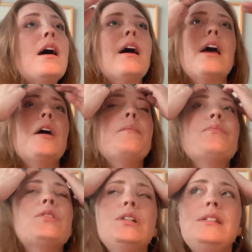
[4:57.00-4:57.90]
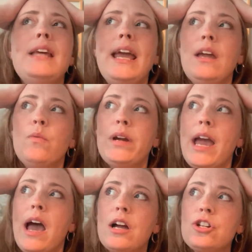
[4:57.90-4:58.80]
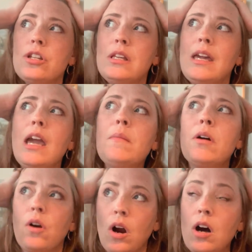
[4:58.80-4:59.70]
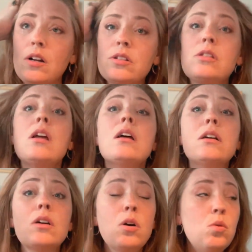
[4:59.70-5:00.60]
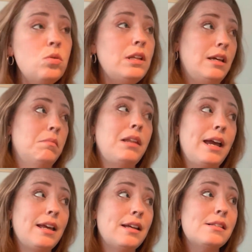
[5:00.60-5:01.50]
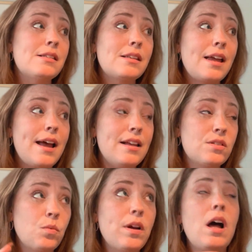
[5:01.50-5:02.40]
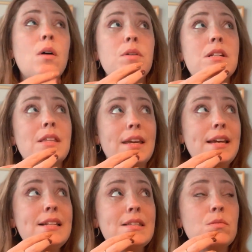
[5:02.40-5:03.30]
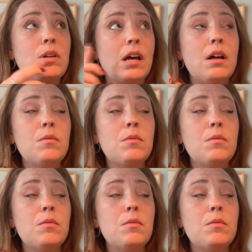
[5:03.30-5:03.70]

Today we actually came across cooling blankets as well, which the kids, we got